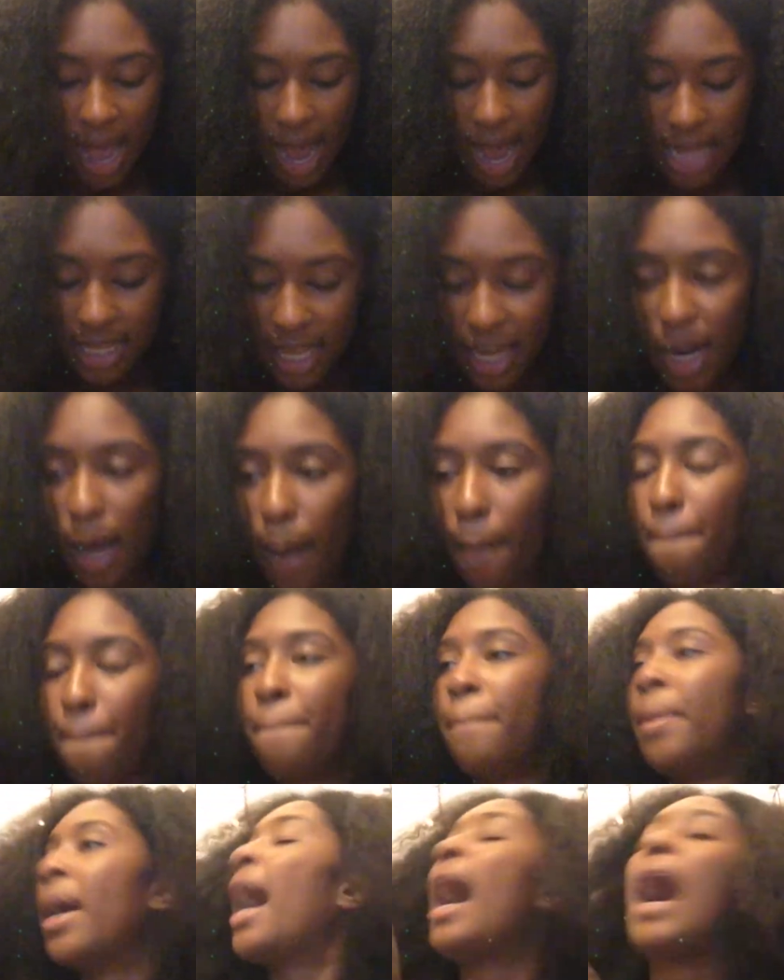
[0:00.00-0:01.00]
And then
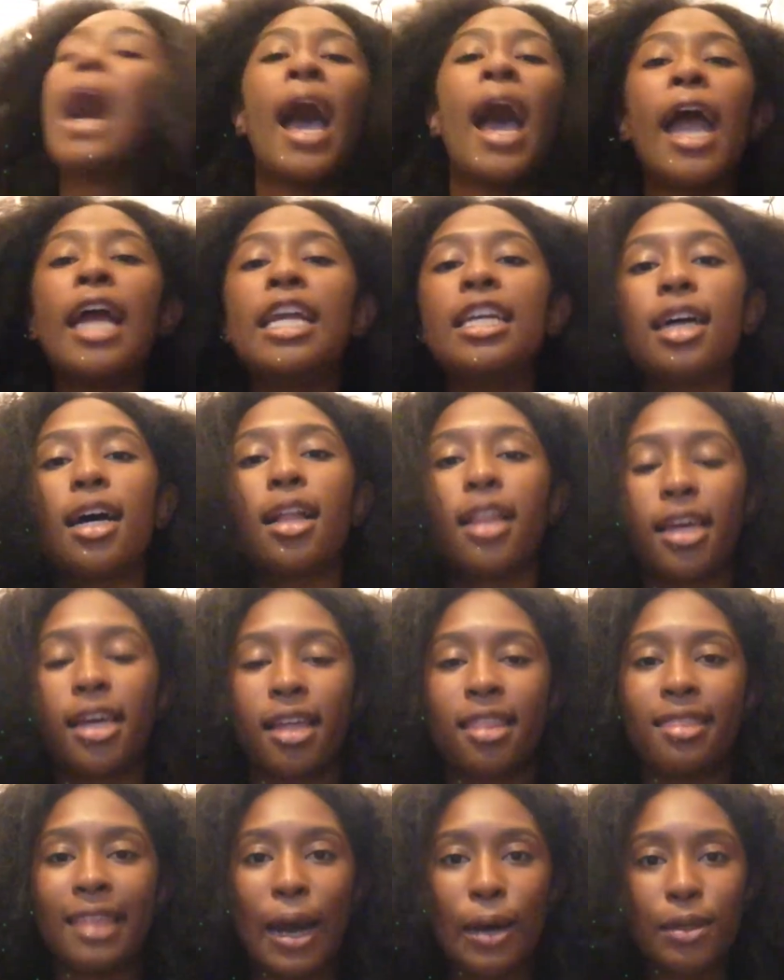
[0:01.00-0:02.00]
behind like
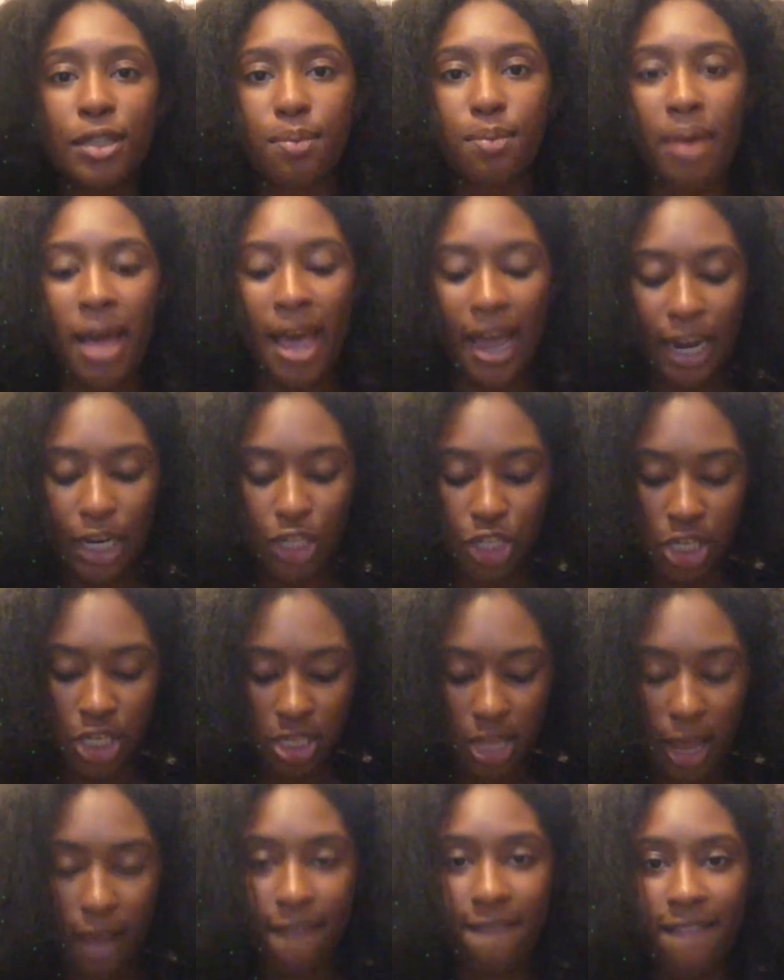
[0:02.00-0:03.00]
1,000
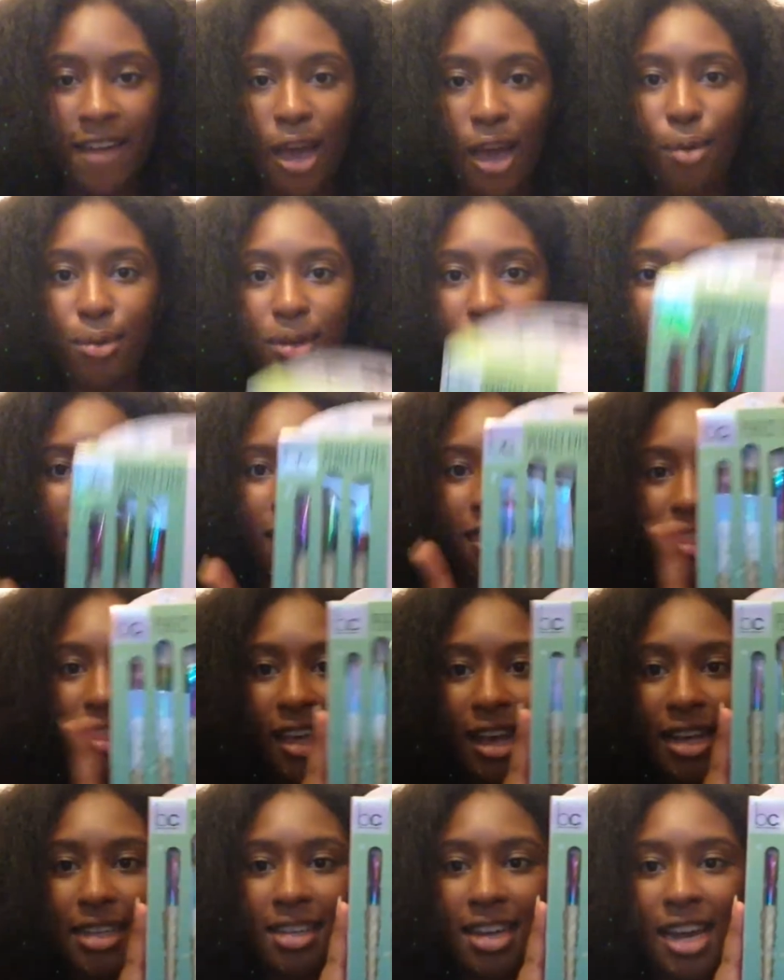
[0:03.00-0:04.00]
packages, I found
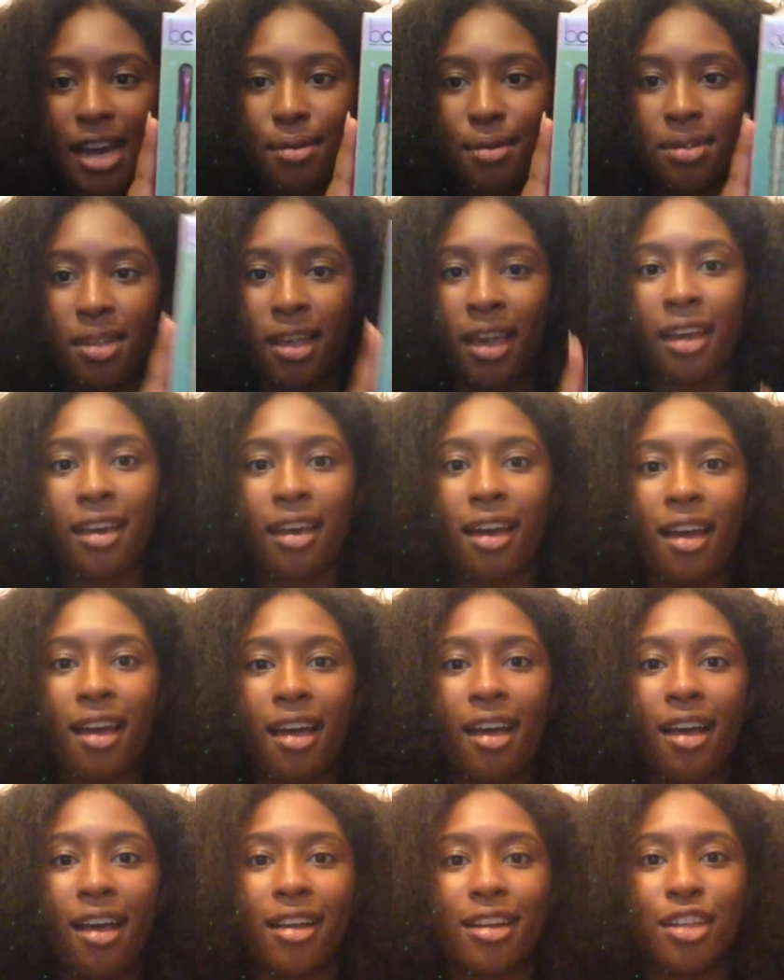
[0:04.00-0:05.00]
this and I was like,
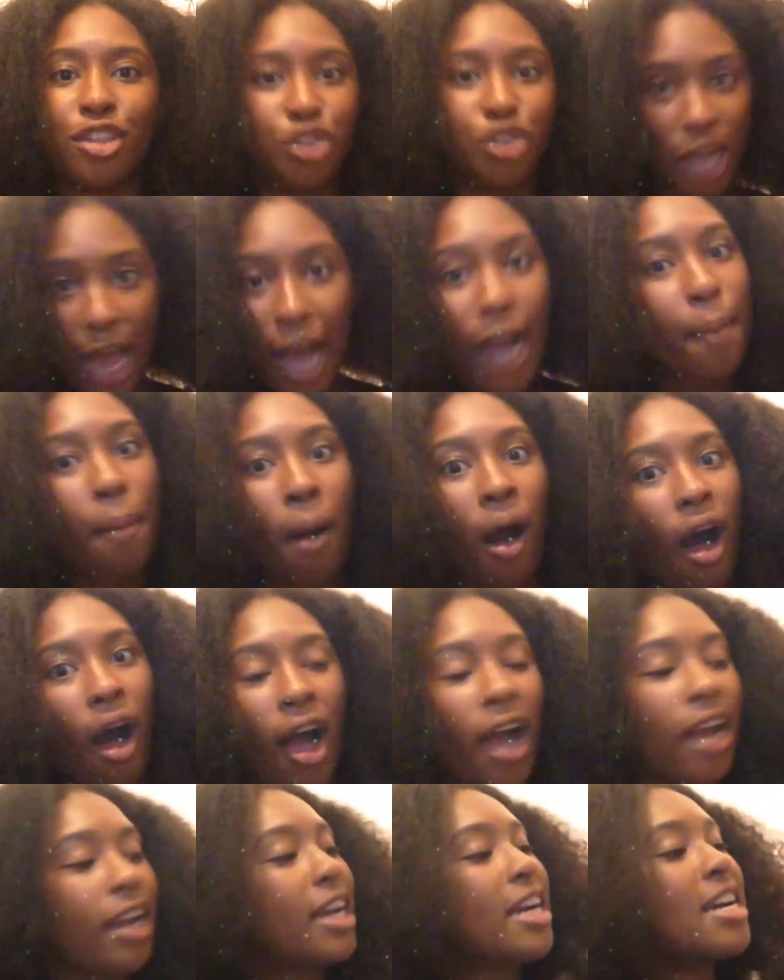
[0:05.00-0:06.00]

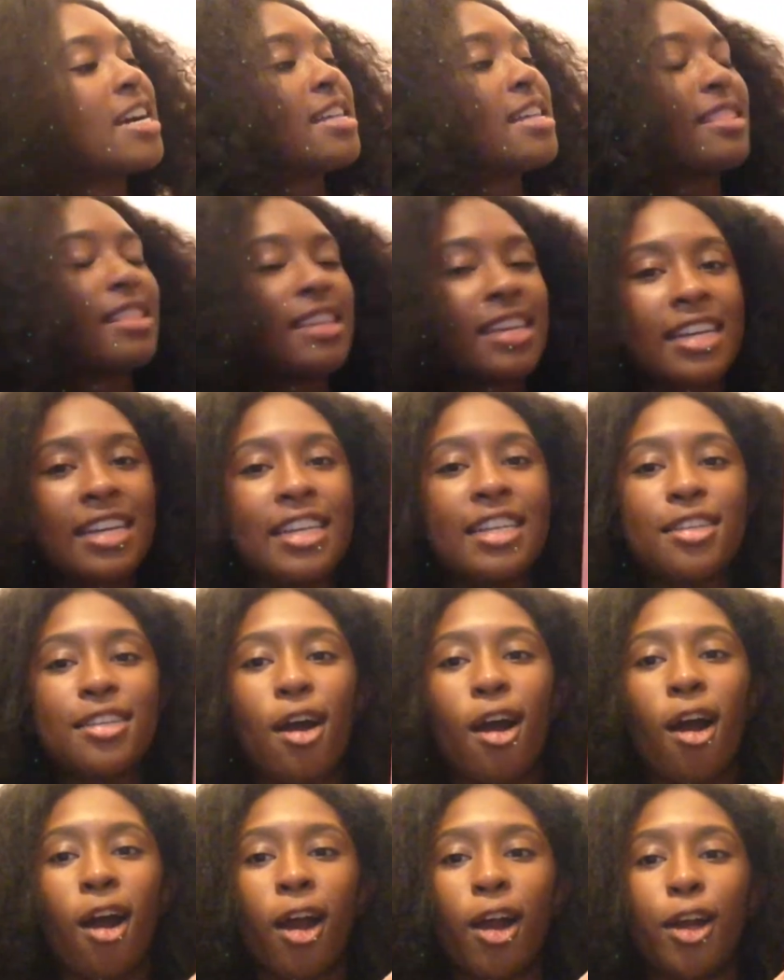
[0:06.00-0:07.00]
jackpot, these
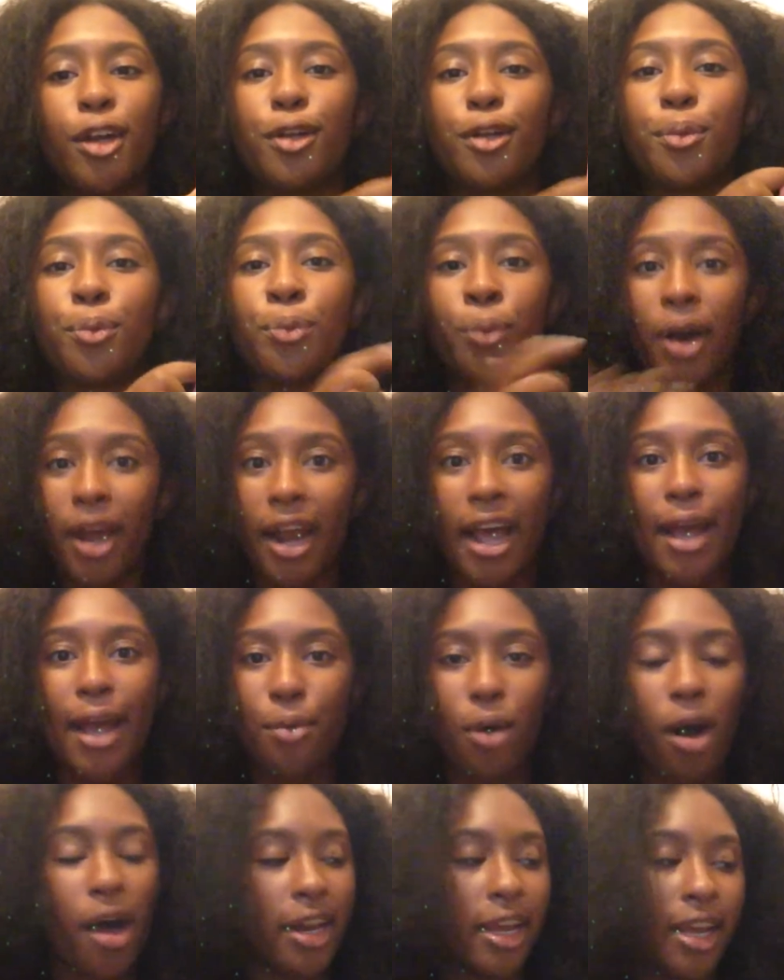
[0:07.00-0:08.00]
are what I
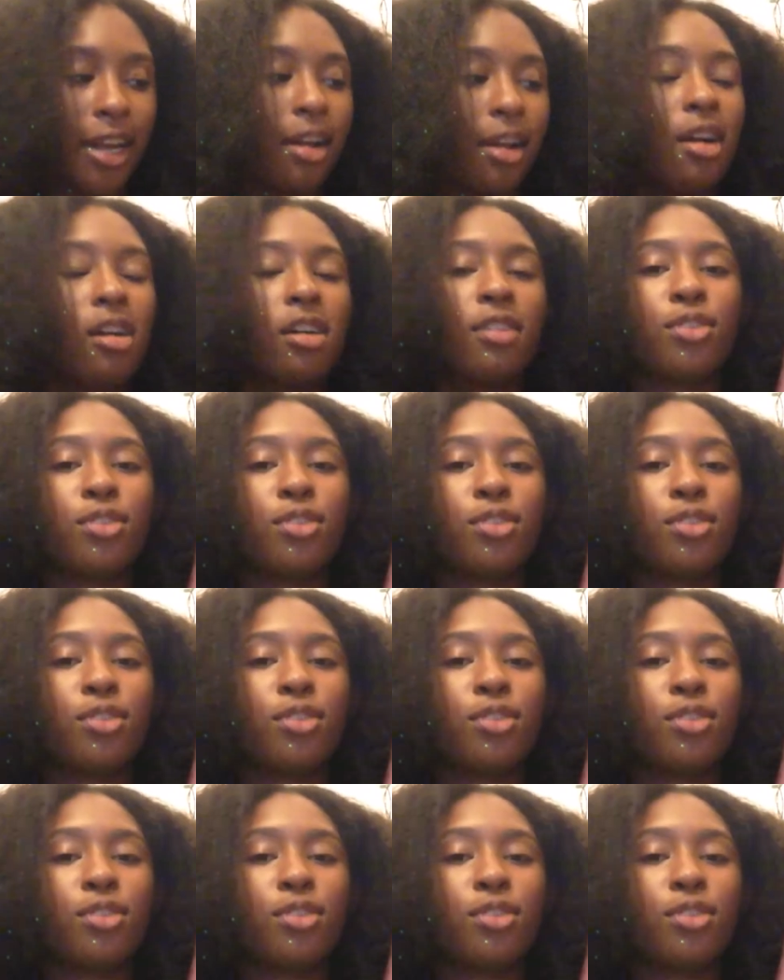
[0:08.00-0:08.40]
wanted.